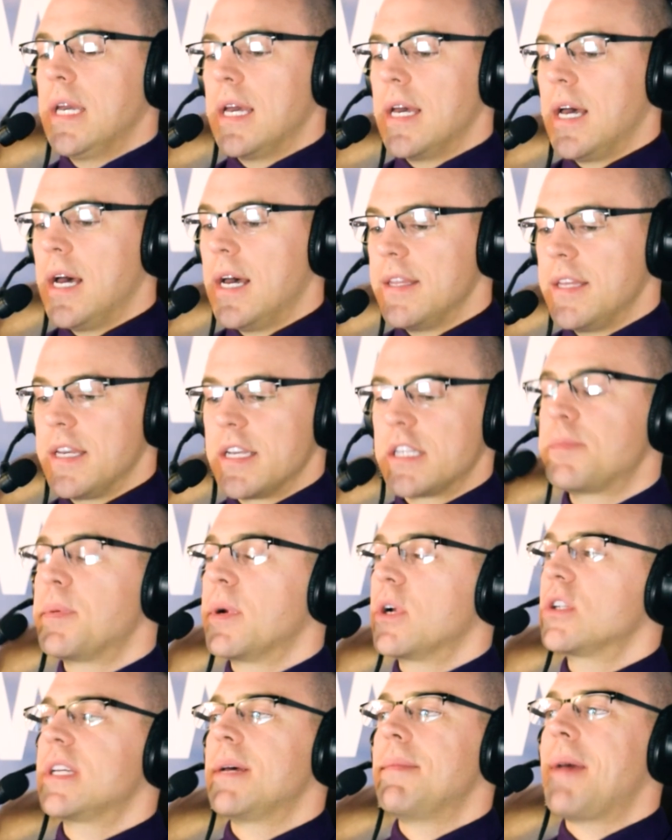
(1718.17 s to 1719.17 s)
the
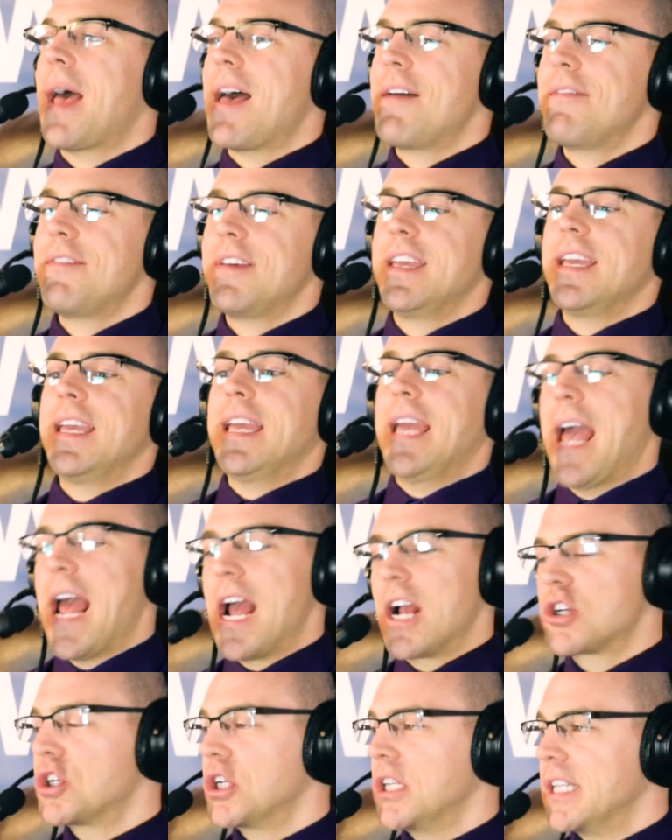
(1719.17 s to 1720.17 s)
experience I'm having
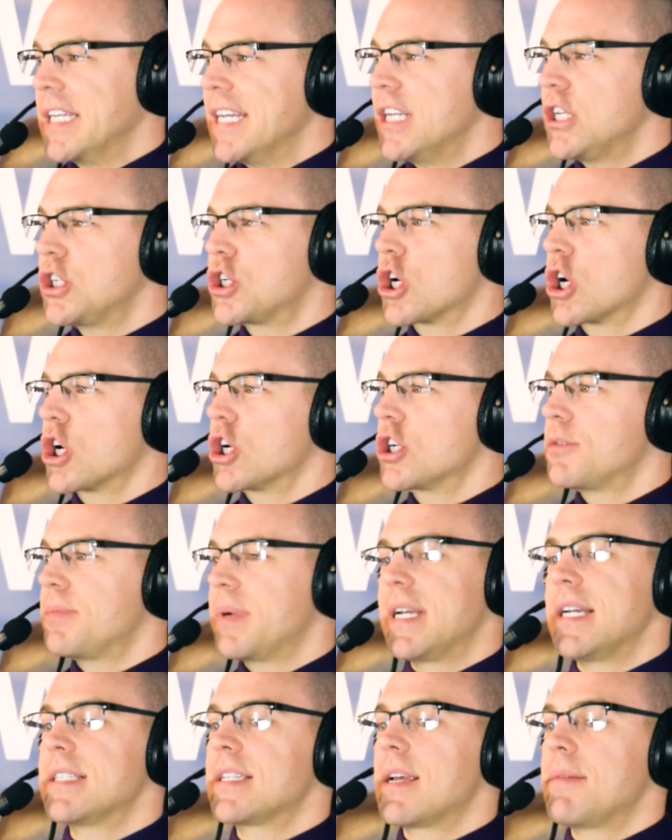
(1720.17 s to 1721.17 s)
actually in church
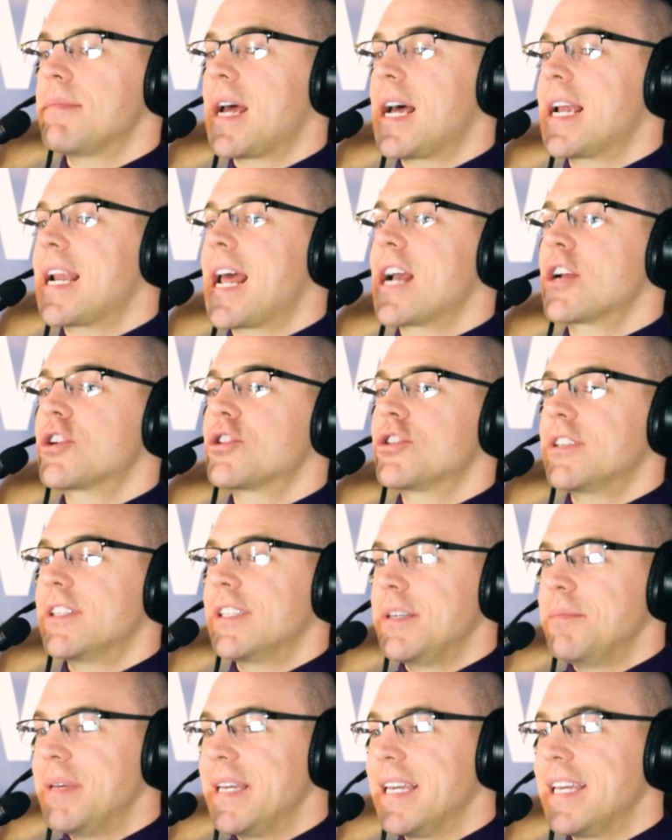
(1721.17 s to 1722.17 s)
because I'm not
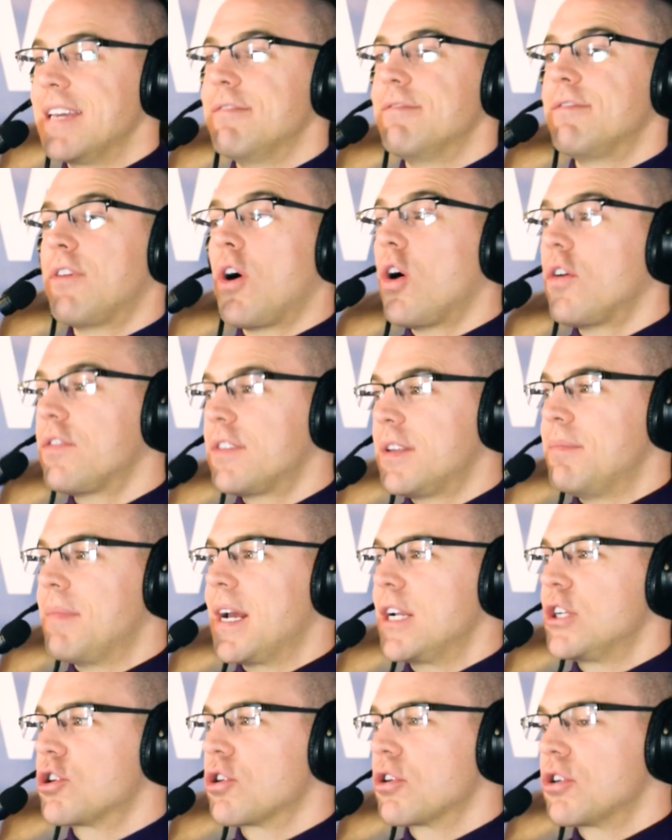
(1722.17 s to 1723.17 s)
actually being involved in
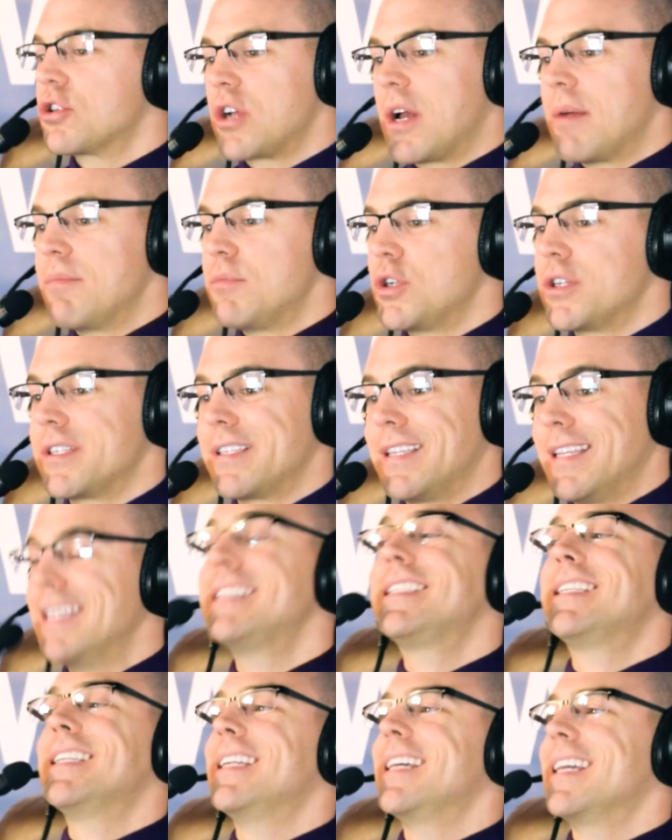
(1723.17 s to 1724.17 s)
my church. I'm just
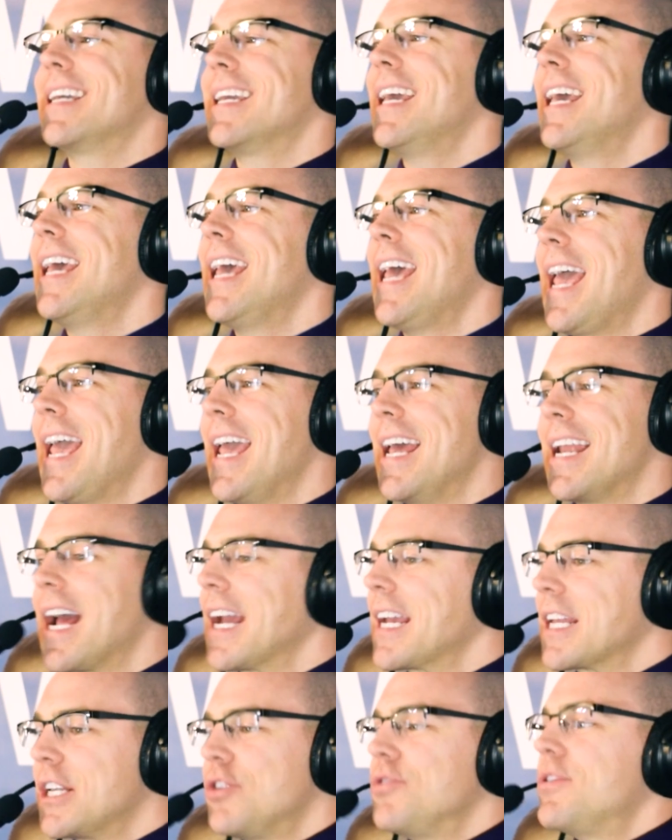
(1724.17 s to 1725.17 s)
listening and
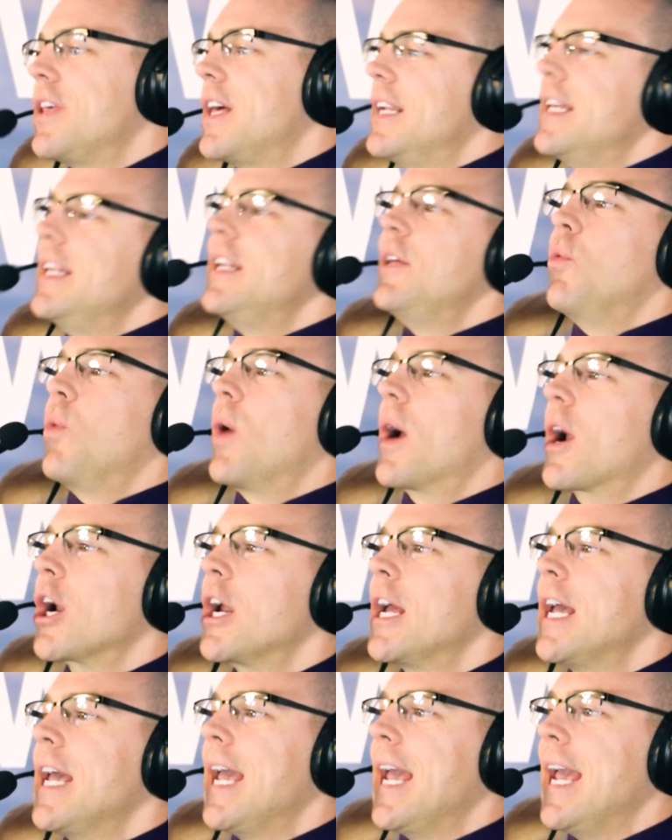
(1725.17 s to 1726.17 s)
I can do that
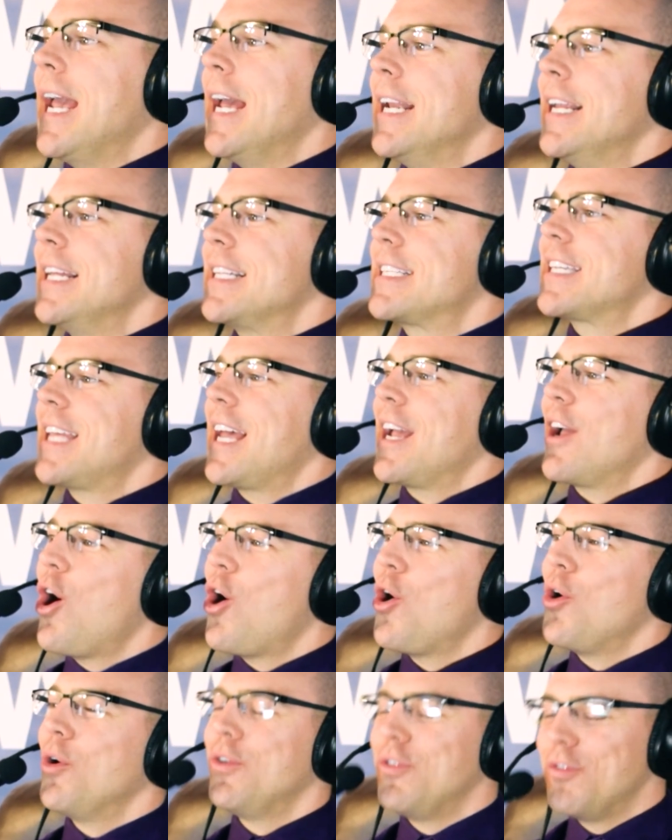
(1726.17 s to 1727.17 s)
anywhere. And it's like,
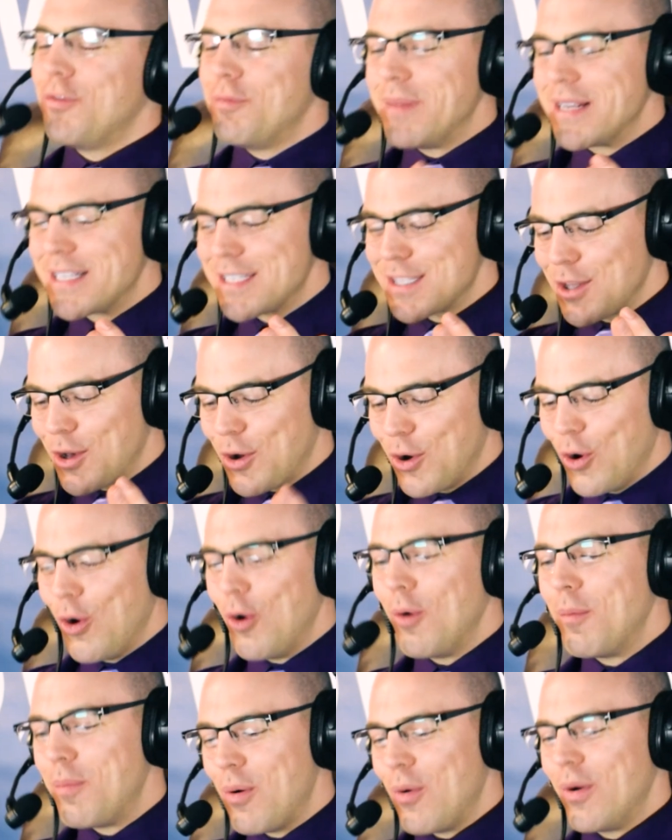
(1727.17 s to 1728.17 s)
oh, you've missed the
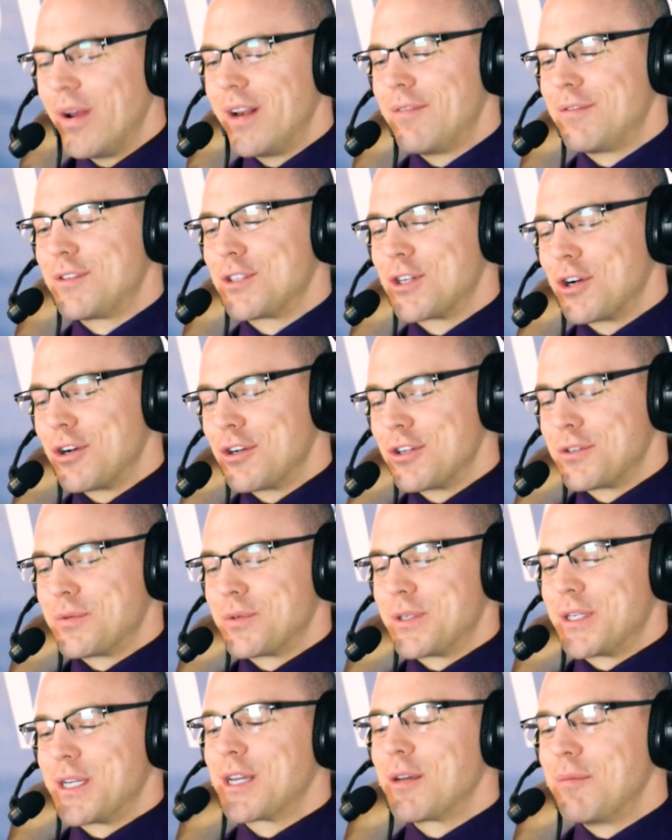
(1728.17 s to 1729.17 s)
whole point of church,
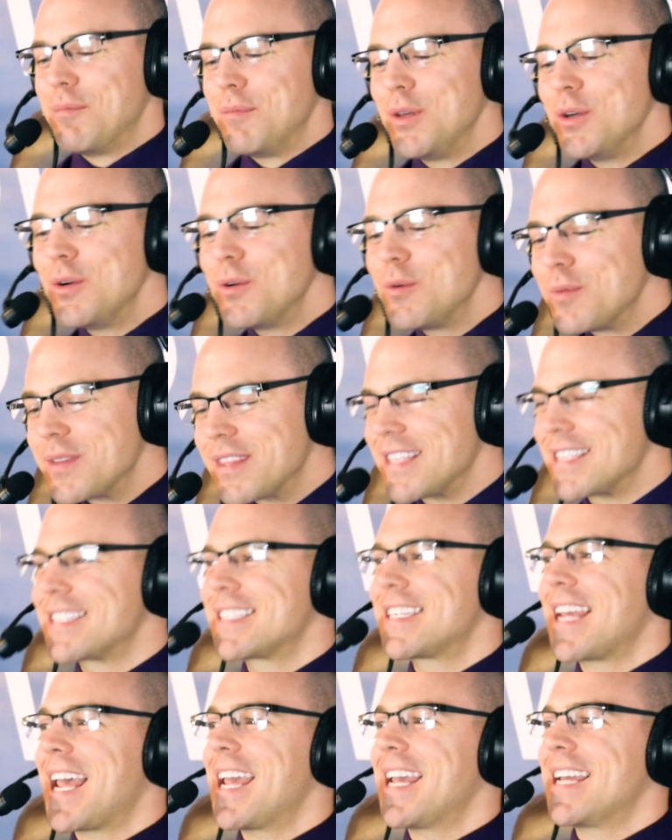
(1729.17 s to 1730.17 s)
to commune with the
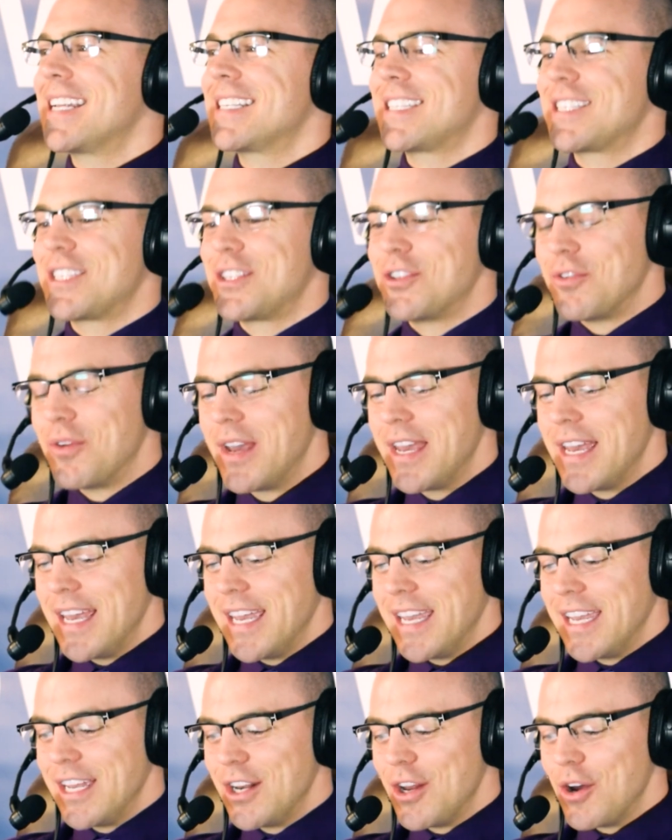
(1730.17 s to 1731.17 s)
saints, to
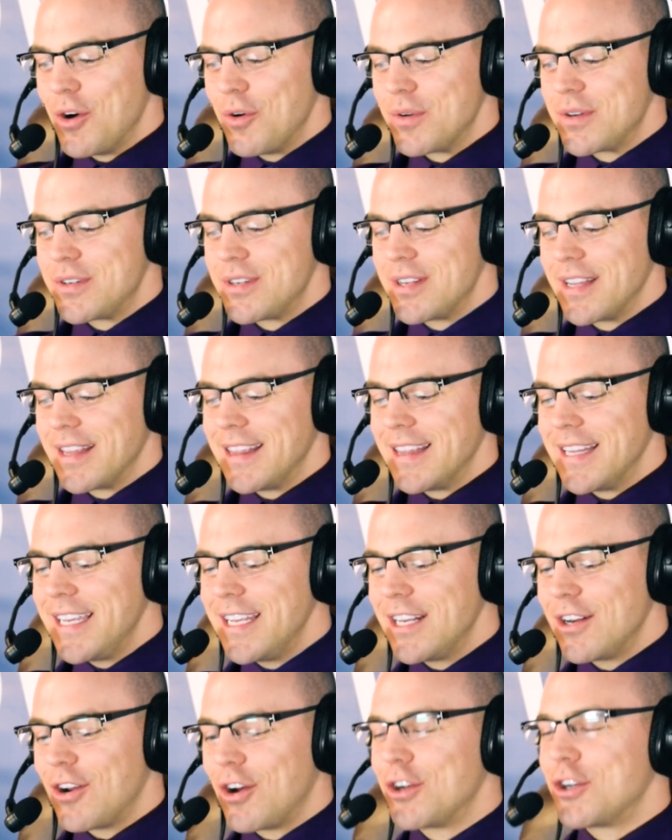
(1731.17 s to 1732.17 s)

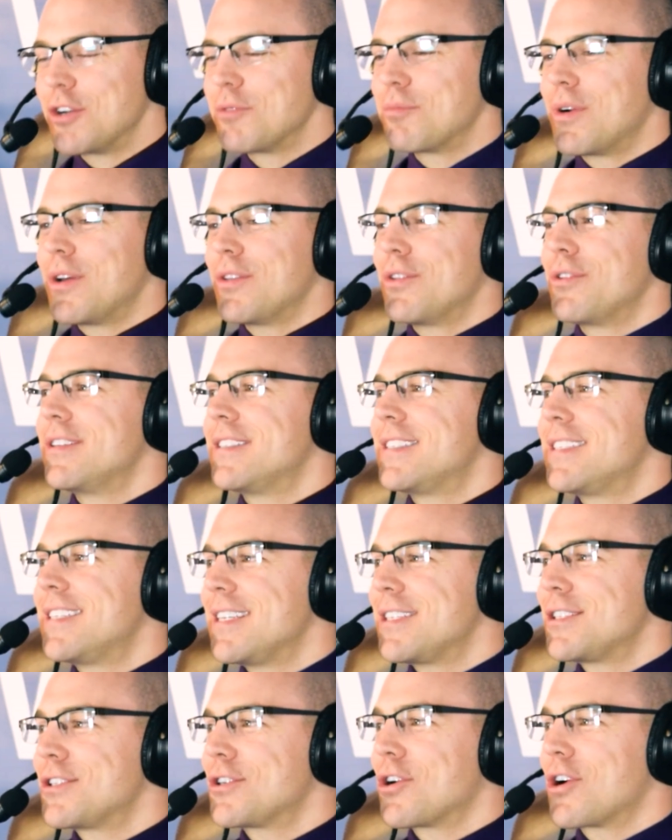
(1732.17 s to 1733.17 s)
lean on your brother and
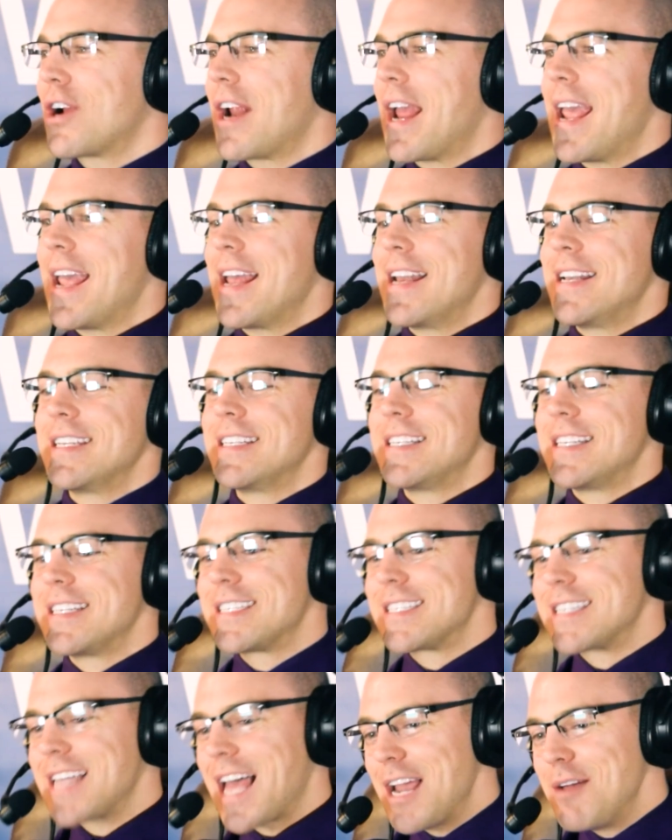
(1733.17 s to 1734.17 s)
sister and to
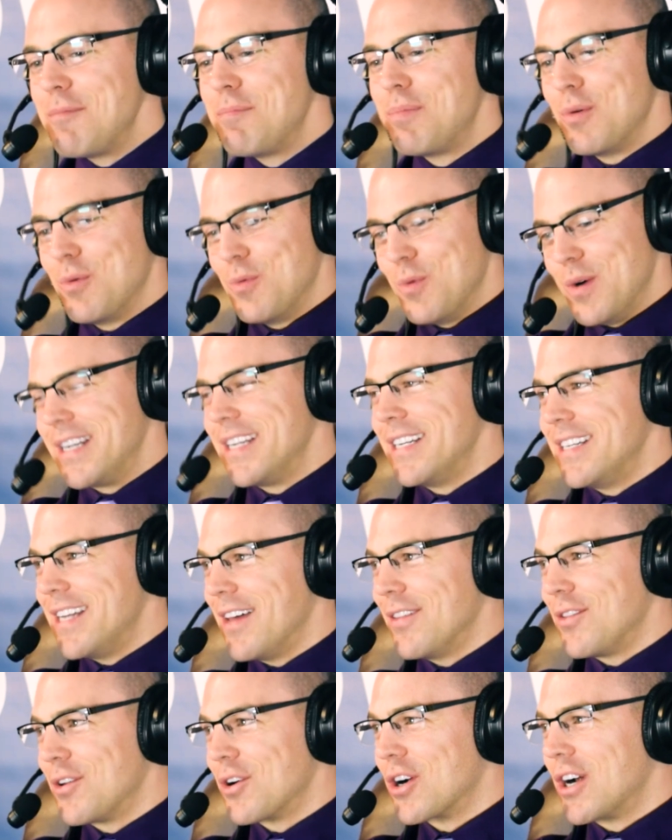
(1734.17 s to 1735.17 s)
disciple one
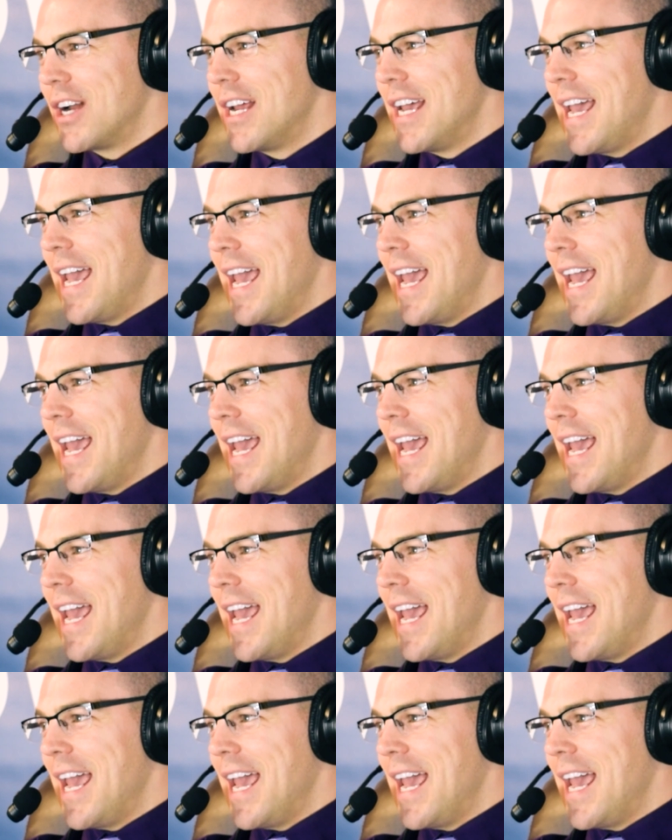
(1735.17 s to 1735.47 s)
another.